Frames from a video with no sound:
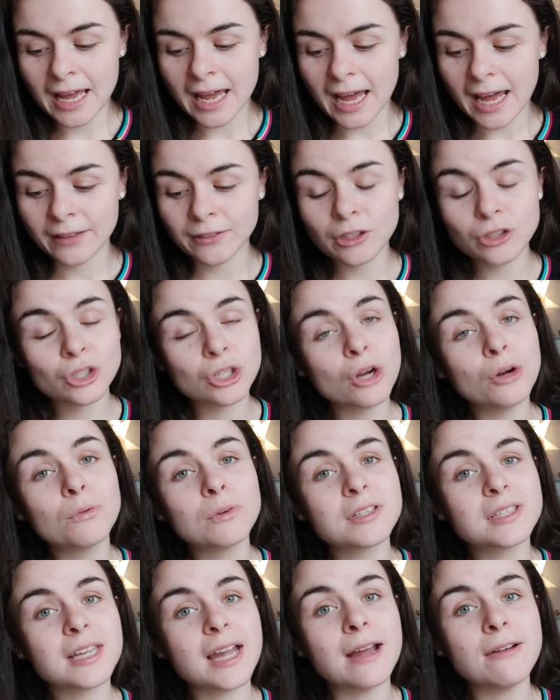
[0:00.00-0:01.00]
And the show
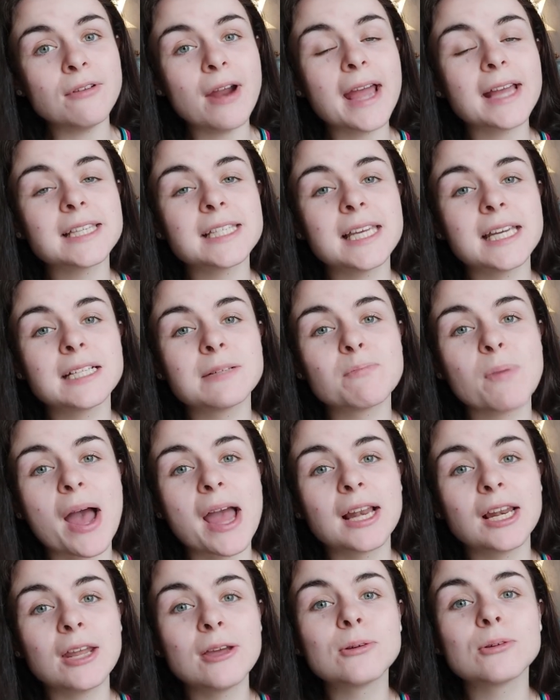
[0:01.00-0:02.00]
was directed
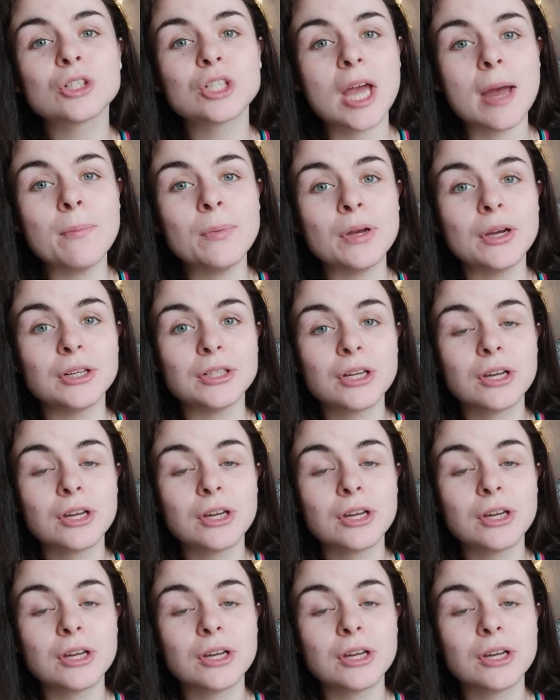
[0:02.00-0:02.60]
by Luke Shepherd,